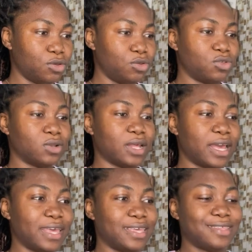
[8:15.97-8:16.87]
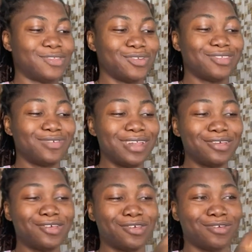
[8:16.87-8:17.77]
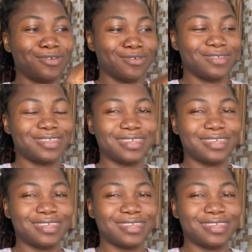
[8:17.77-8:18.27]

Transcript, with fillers: use on high heat so it's really cute